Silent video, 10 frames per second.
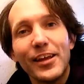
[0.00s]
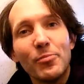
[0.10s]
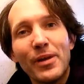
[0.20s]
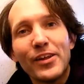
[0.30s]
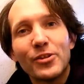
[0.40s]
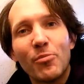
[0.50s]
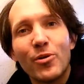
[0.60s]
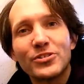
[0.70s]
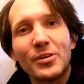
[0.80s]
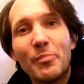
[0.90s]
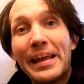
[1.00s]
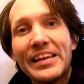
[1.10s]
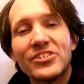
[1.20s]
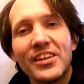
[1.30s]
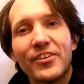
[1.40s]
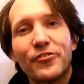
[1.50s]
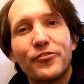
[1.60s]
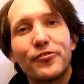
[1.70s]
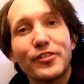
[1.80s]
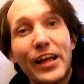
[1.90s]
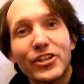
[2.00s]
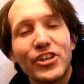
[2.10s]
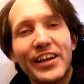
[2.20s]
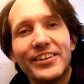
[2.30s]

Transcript: made the most amazing flushing